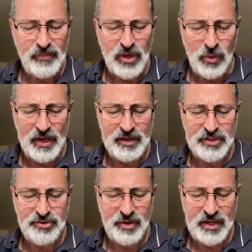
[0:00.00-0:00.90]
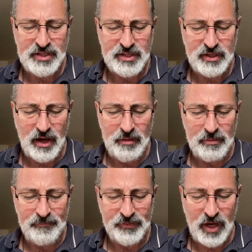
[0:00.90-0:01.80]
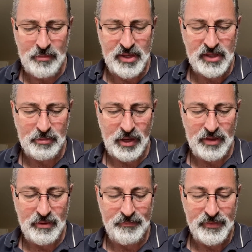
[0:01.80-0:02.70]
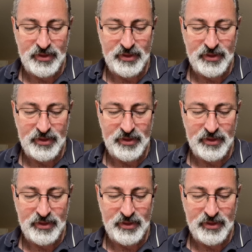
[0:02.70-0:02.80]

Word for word: When distress come, cometh upon them,